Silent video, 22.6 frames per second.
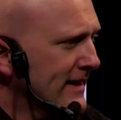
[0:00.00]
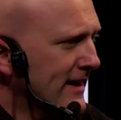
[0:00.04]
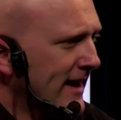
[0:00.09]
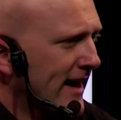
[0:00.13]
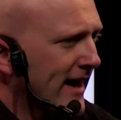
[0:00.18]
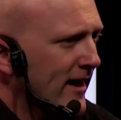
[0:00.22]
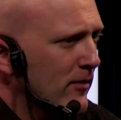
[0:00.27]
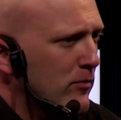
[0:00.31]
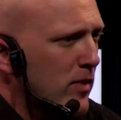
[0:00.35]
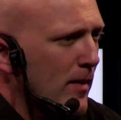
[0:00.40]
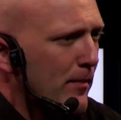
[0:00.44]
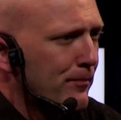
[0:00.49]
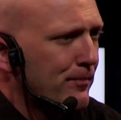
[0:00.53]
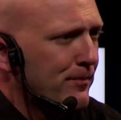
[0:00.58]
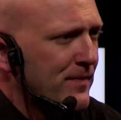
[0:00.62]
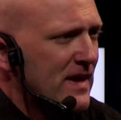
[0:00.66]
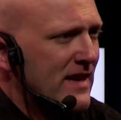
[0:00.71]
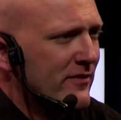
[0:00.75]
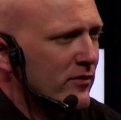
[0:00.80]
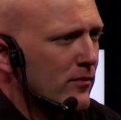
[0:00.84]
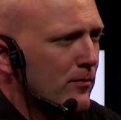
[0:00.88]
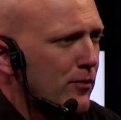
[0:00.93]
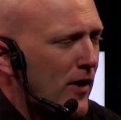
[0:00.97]
But
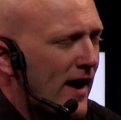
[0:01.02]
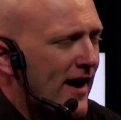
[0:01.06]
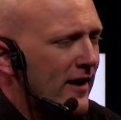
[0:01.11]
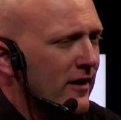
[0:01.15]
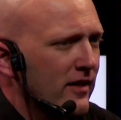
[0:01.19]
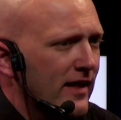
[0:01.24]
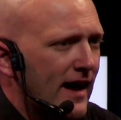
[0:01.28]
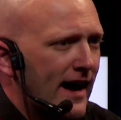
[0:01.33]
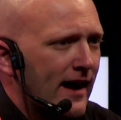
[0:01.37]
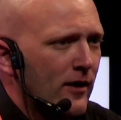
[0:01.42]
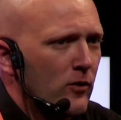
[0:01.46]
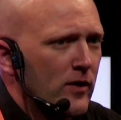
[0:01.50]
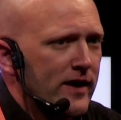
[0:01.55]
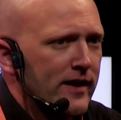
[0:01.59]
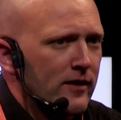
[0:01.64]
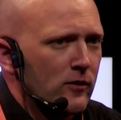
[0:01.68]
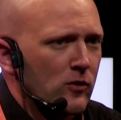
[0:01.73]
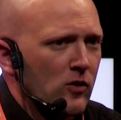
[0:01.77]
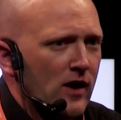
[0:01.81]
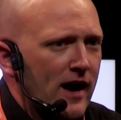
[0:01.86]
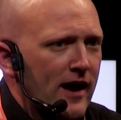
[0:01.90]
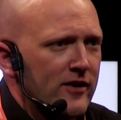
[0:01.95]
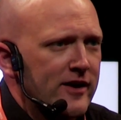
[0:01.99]
even prior to that, we
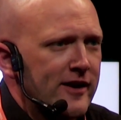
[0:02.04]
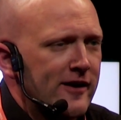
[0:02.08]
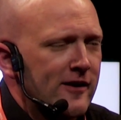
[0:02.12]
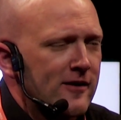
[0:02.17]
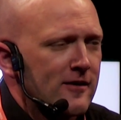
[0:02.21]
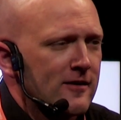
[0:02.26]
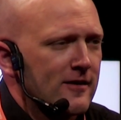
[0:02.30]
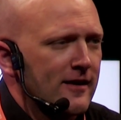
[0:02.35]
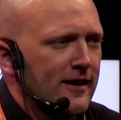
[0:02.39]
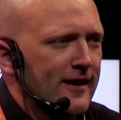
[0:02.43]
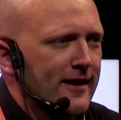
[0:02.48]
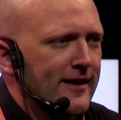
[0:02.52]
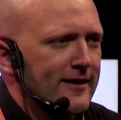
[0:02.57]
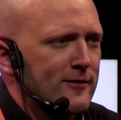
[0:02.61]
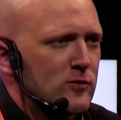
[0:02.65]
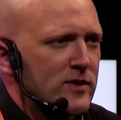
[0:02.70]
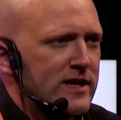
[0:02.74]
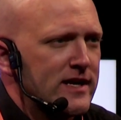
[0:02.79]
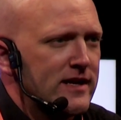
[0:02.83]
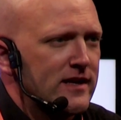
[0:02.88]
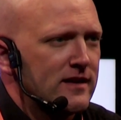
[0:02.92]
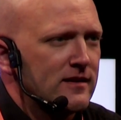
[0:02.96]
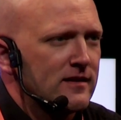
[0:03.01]
were out here.
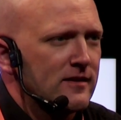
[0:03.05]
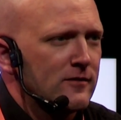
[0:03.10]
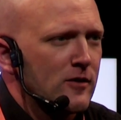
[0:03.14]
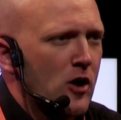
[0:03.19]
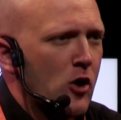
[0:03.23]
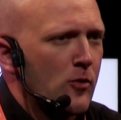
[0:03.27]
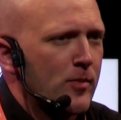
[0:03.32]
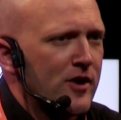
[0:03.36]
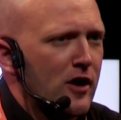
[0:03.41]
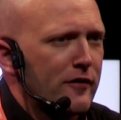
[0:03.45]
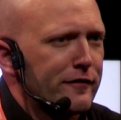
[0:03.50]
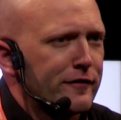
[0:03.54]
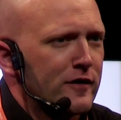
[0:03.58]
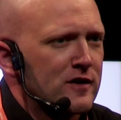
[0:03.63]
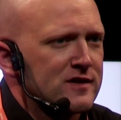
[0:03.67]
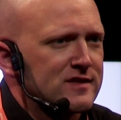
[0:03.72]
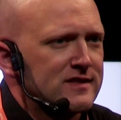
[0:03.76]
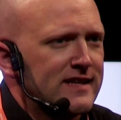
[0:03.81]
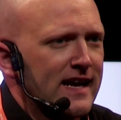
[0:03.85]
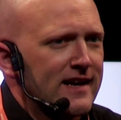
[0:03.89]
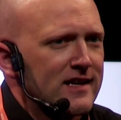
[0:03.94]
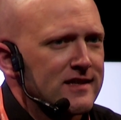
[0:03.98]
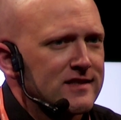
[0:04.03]
We opened our
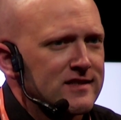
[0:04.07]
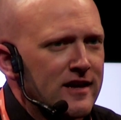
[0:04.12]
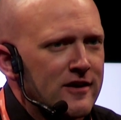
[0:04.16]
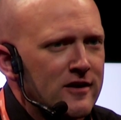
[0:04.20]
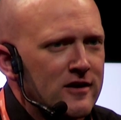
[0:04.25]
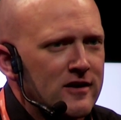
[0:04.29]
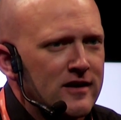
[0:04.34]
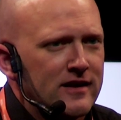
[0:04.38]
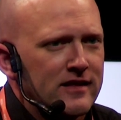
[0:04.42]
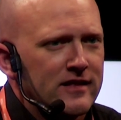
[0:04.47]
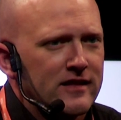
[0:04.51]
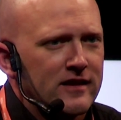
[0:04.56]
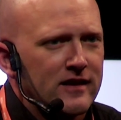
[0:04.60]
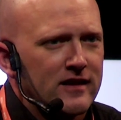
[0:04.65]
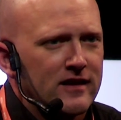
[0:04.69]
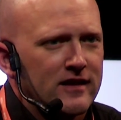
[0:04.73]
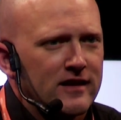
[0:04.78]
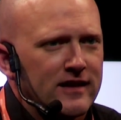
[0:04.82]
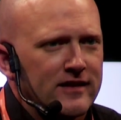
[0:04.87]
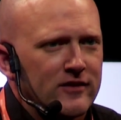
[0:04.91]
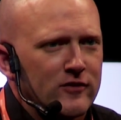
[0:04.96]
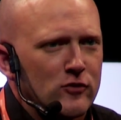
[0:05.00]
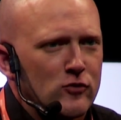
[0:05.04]
first data center in
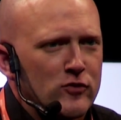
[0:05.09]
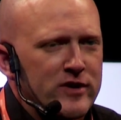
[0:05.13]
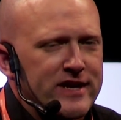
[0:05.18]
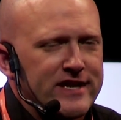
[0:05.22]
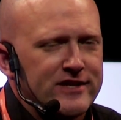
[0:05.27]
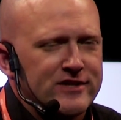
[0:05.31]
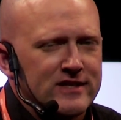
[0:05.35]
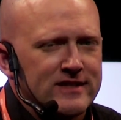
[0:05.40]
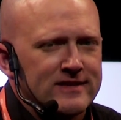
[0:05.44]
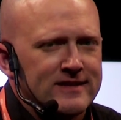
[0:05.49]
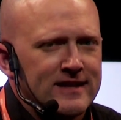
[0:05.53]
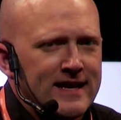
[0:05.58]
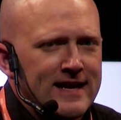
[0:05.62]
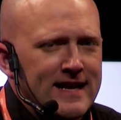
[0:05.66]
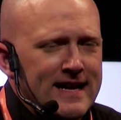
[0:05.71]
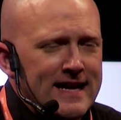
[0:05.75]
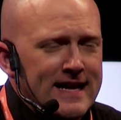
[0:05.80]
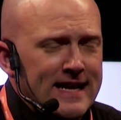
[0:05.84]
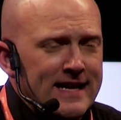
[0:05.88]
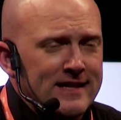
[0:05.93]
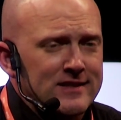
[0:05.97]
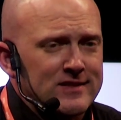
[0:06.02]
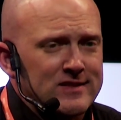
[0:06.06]
the region
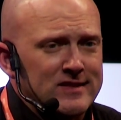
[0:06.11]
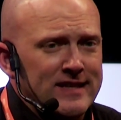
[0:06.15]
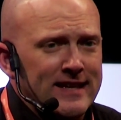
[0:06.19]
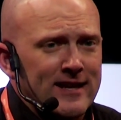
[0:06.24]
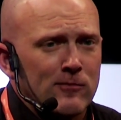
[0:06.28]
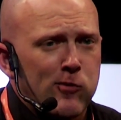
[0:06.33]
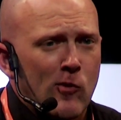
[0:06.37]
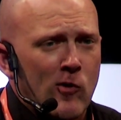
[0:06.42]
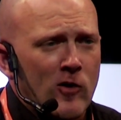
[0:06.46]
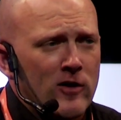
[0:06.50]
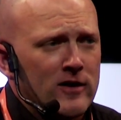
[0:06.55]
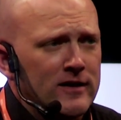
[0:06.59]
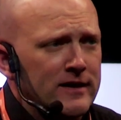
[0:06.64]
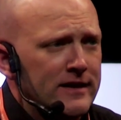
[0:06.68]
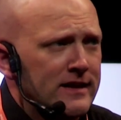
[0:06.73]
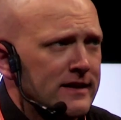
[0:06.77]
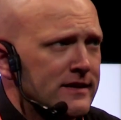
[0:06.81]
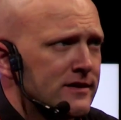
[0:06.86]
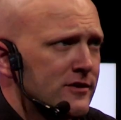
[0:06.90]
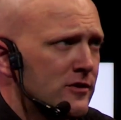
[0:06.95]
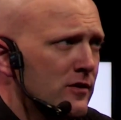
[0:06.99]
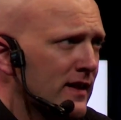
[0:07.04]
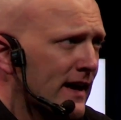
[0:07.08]
in Singapore
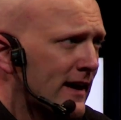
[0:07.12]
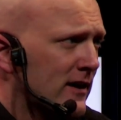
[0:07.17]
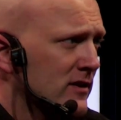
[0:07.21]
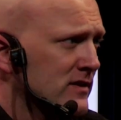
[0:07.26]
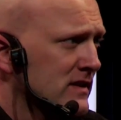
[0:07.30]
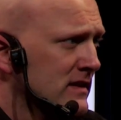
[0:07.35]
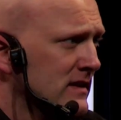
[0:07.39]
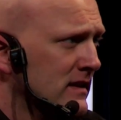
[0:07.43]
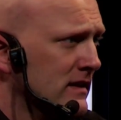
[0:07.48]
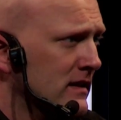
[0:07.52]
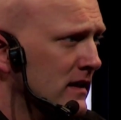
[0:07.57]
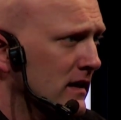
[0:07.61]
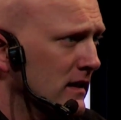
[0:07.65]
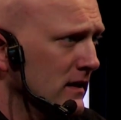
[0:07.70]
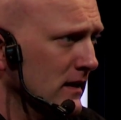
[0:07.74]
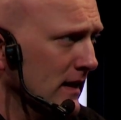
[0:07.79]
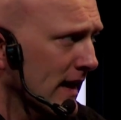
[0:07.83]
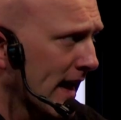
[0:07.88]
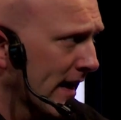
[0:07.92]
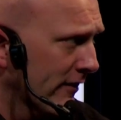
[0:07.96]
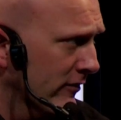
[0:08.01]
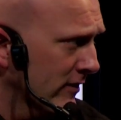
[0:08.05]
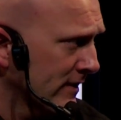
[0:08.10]
in
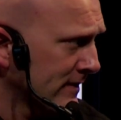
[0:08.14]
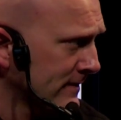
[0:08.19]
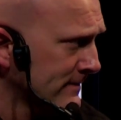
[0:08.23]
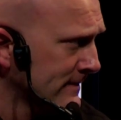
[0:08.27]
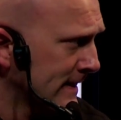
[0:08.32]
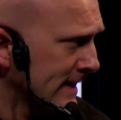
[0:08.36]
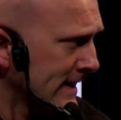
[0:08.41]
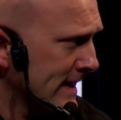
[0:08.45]
2011.